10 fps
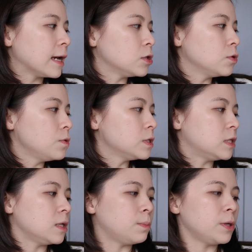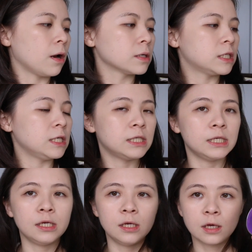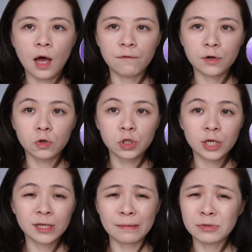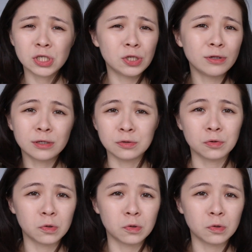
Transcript: I use the BRTC cover cushion. I'm still into